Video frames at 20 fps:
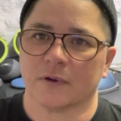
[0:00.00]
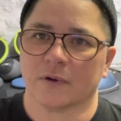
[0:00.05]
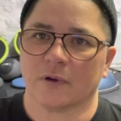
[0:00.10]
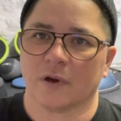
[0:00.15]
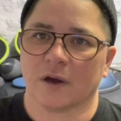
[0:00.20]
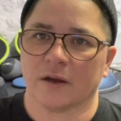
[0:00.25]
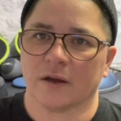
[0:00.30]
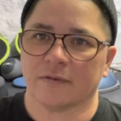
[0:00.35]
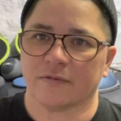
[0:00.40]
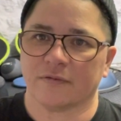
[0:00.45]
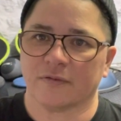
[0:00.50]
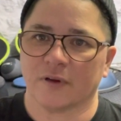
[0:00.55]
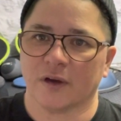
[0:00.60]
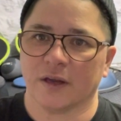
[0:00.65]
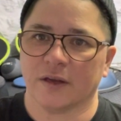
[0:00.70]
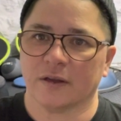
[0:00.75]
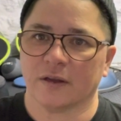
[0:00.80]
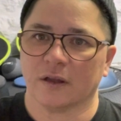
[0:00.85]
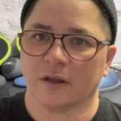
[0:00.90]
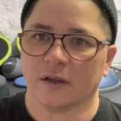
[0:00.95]
I
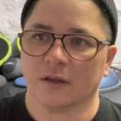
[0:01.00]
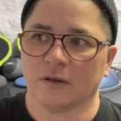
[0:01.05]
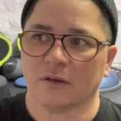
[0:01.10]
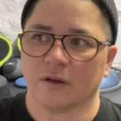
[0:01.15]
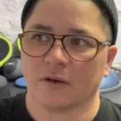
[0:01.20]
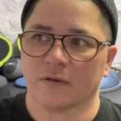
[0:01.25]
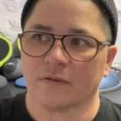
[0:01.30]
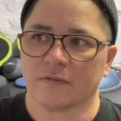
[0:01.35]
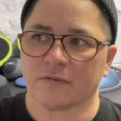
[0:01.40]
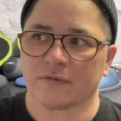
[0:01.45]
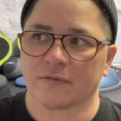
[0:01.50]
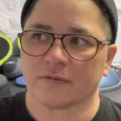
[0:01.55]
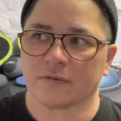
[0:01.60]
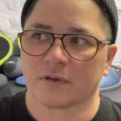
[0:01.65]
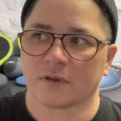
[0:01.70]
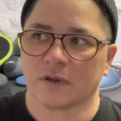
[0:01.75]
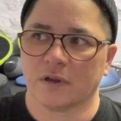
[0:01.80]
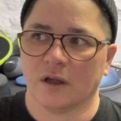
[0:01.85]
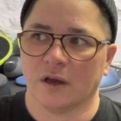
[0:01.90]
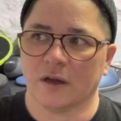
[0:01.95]
find a lot of
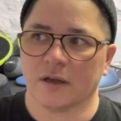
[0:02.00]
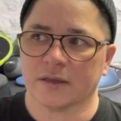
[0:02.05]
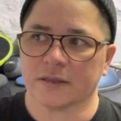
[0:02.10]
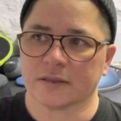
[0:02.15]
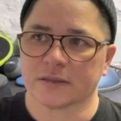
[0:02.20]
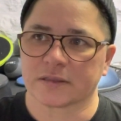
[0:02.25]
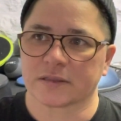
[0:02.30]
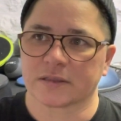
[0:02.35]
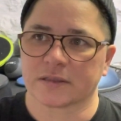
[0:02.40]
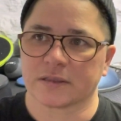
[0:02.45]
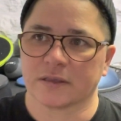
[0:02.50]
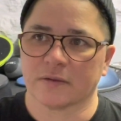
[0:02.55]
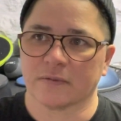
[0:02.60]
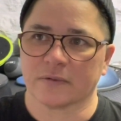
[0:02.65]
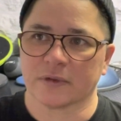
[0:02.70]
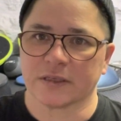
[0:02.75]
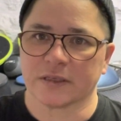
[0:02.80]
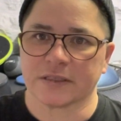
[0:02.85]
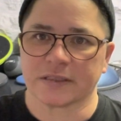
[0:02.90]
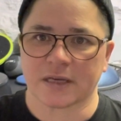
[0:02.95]
clients get
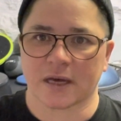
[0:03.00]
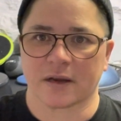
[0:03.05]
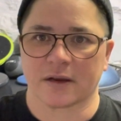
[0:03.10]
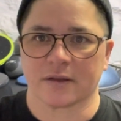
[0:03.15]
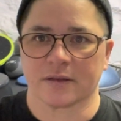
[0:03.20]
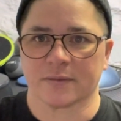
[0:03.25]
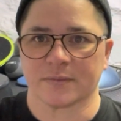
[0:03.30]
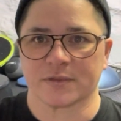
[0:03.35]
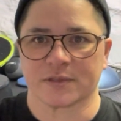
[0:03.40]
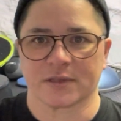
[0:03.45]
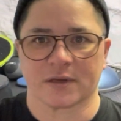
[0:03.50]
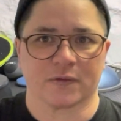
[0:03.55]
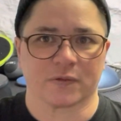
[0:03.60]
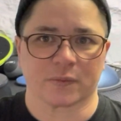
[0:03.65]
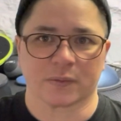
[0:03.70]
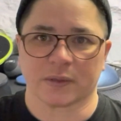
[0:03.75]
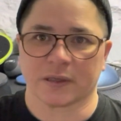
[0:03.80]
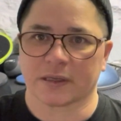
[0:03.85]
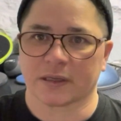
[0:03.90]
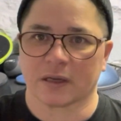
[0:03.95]
really down on themselves
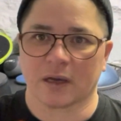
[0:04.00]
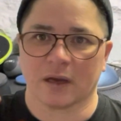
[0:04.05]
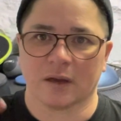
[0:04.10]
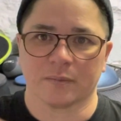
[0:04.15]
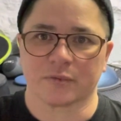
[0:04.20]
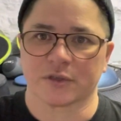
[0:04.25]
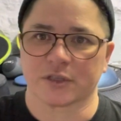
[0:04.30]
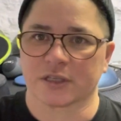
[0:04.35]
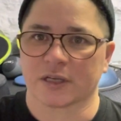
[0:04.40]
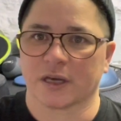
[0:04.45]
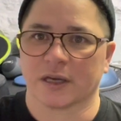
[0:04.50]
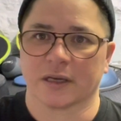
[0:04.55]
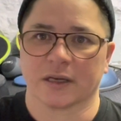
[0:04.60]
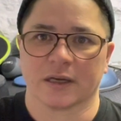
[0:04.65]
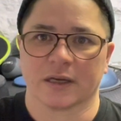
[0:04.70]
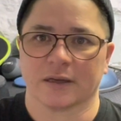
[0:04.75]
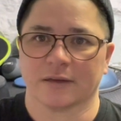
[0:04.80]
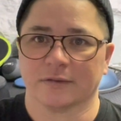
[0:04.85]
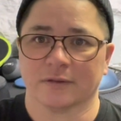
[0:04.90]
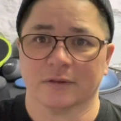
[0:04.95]
when they can't push out
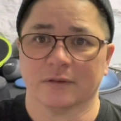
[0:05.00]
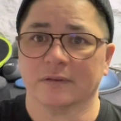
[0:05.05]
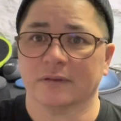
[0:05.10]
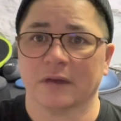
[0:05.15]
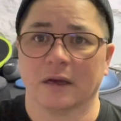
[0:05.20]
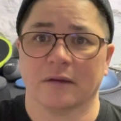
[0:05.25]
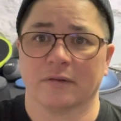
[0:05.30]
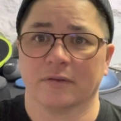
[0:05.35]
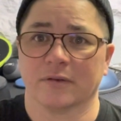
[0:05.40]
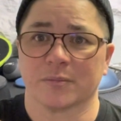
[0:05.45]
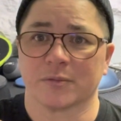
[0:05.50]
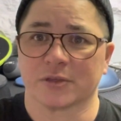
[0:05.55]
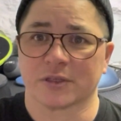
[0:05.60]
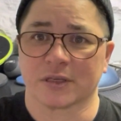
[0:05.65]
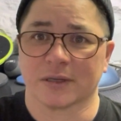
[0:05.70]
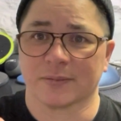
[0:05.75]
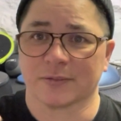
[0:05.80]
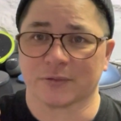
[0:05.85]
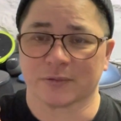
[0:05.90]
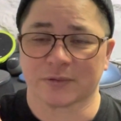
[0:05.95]
100
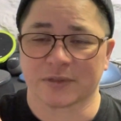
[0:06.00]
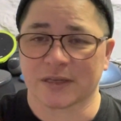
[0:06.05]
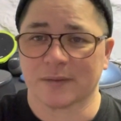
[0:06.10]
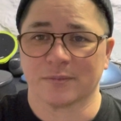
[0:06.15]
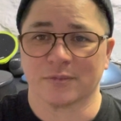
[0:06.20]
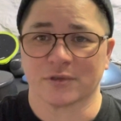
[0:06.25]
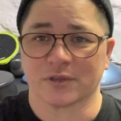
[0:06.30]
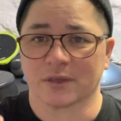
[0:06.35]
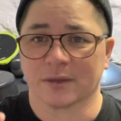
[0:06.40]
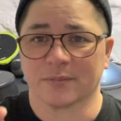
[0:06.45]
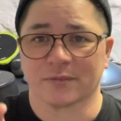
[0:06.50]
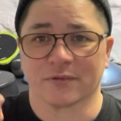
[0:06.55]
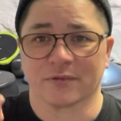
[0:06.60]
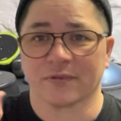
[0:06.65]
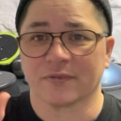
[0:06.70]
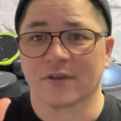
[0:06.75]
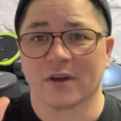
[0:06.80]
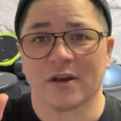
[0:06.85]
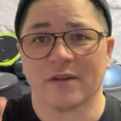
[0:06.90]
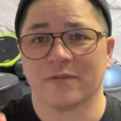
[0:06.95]
push-ups or 10 push-ups or
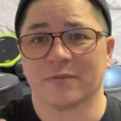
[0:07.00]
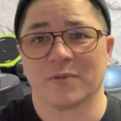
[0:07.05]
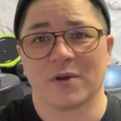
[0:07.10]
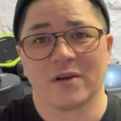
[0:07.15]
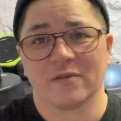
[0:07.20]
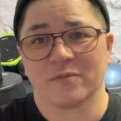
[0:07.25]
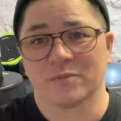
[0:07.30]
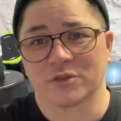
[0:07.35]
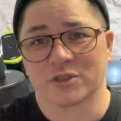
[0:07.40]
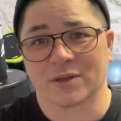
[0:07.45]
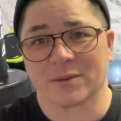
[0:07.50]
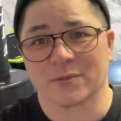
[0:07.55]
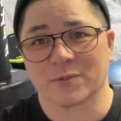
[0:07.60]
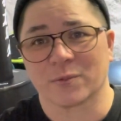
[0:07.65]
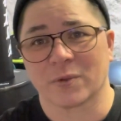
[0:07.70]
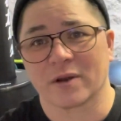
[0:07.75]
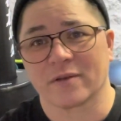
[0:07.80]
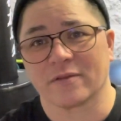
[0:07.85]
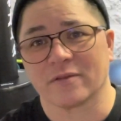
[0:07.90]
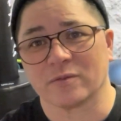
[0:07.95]
five push-ups,
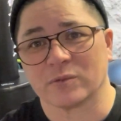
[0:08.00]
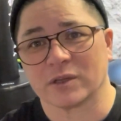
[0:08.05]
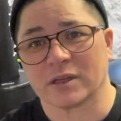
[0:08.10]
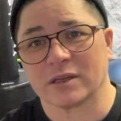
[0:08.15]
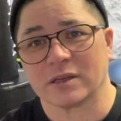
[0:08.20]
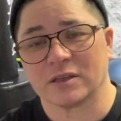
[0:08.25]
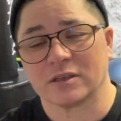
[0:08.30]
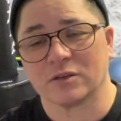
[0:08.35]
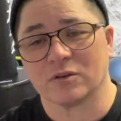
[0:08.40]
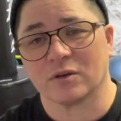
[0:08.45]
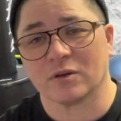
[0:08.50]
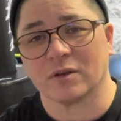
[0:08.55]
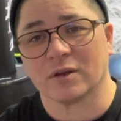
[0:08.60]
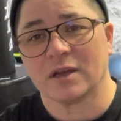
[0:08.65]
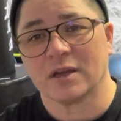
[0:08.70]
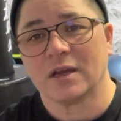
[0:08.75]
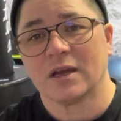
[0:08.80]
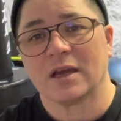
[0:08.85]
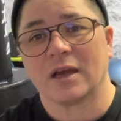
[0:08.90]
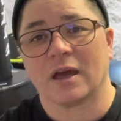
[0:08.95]
whatever, when they, you know,
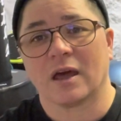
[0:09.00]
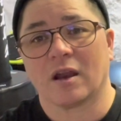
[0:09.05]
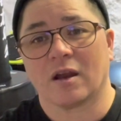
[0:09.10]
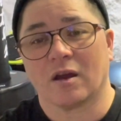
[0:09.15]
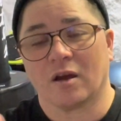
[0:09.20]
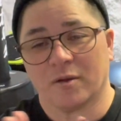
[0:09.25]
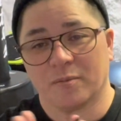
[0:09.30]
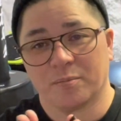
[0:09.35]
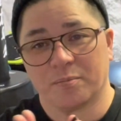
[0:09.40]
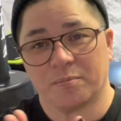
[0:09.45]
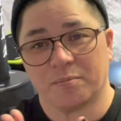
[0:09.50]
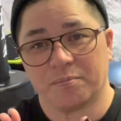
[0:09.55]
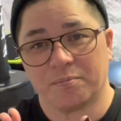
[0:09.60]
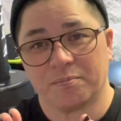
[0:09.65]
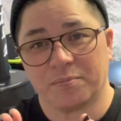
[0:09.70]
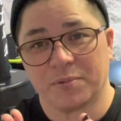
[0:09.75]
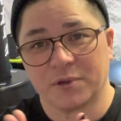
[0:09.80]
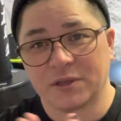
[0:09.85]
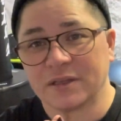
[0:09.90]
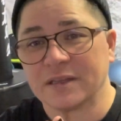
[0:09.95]
and
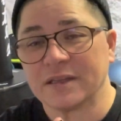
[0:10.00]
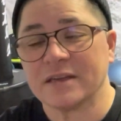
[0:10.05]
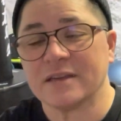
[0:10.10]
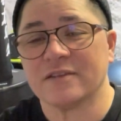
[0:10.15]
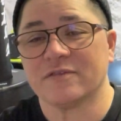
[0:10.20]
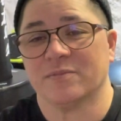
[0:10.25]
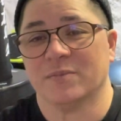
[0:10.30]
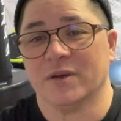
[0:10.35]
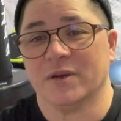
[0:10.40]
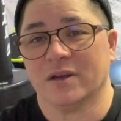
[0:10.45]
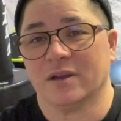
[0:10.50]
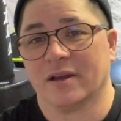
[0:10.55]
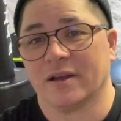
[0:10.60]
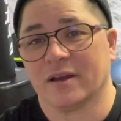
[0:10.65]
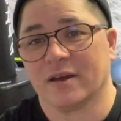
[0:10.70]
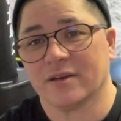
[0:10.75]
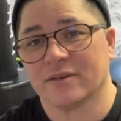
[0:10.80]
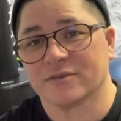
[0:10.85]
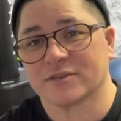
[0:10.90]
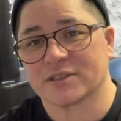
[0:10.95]
believe me, I
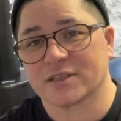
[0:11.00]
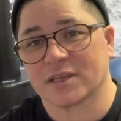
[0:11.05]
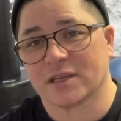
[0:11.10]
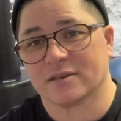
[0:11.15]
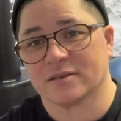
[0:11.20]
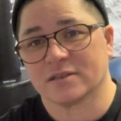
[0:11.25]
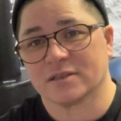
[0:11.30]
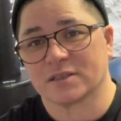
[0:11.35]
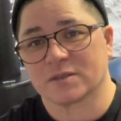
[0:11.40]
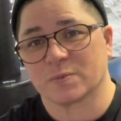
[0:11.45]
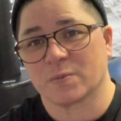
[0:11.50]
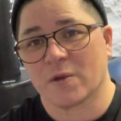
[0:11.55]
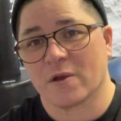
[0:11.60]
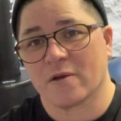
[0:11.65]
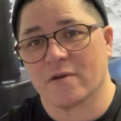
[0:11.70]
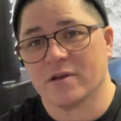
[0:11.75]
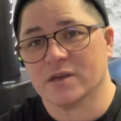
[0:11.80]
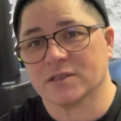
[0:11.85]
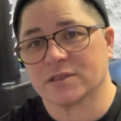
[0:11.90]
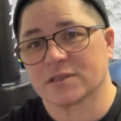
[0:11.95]
understand this
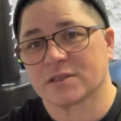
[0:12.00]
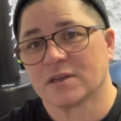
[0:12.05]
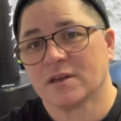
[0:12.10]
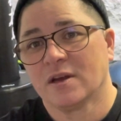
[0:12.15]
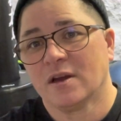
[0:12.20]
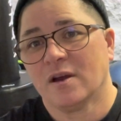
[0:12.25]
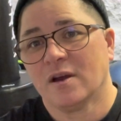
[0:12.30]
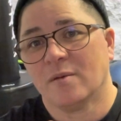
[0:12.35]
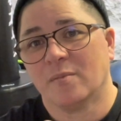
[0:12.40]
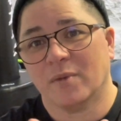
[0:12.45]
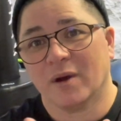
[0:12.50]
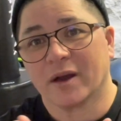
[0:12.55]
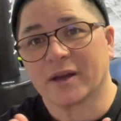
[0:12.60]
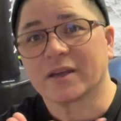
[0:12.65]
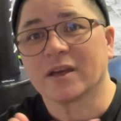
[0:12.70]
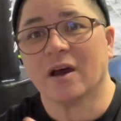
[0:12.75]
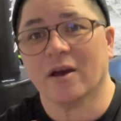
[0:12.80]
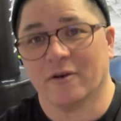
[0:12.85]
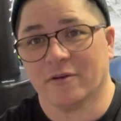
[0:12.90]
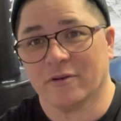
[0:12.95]
experience. My
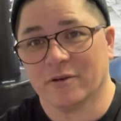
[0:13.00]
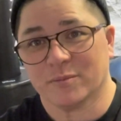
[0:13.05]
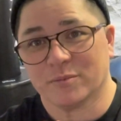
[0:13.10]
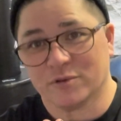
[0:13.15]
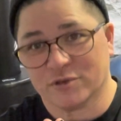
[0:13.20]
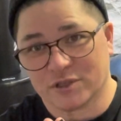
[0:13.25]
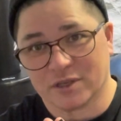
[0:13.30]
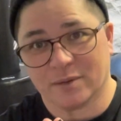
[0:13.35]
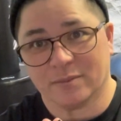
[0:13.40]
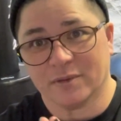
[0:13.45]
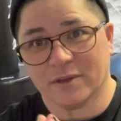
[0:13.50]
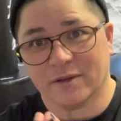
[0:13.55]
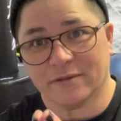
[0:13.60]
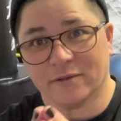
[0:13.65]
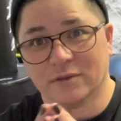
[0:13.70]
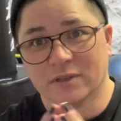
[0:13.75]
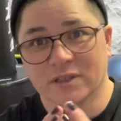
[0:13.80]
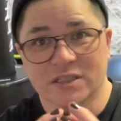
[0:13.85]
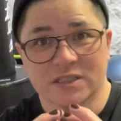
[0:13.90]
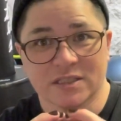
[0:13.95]
current push-up
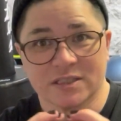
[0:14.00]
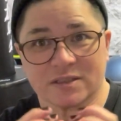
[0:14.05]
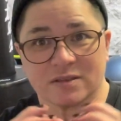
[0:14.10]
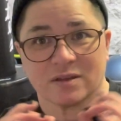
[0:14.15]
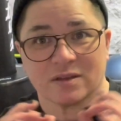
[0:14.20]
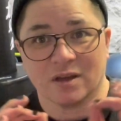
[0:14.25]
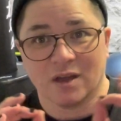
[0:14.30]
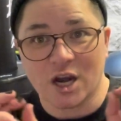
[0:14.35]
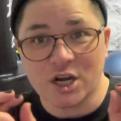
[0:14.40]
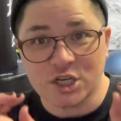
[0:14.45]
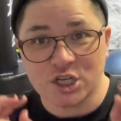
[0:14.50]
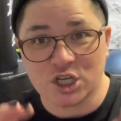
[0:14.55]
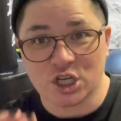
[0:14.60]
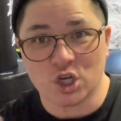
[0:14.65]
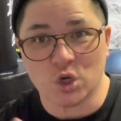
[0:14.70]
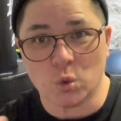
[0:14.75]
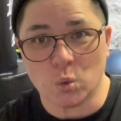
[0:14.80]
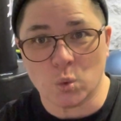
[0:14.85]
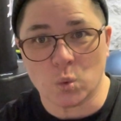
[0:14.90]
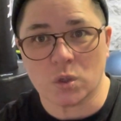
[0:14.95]
level is
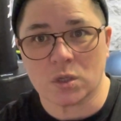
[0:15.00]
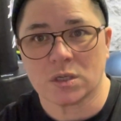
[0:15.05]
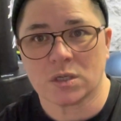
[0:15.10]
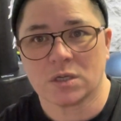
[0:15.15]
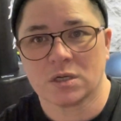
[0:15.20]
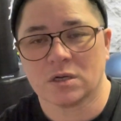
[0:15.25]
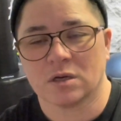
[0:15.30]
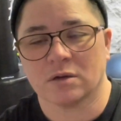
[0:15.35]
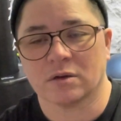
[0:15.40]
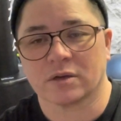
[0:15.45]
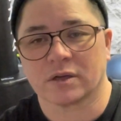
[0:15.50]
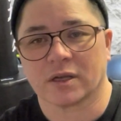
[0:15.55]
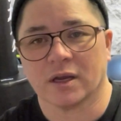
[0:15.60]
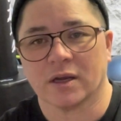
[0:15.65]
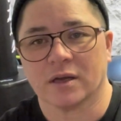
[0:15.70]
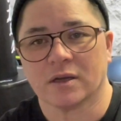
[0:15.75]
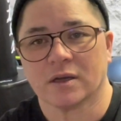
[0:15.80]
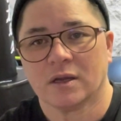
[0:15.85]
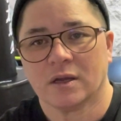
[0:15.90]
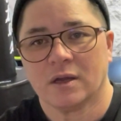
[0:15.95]
2,
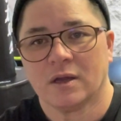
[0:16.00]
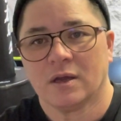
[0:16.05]
okay?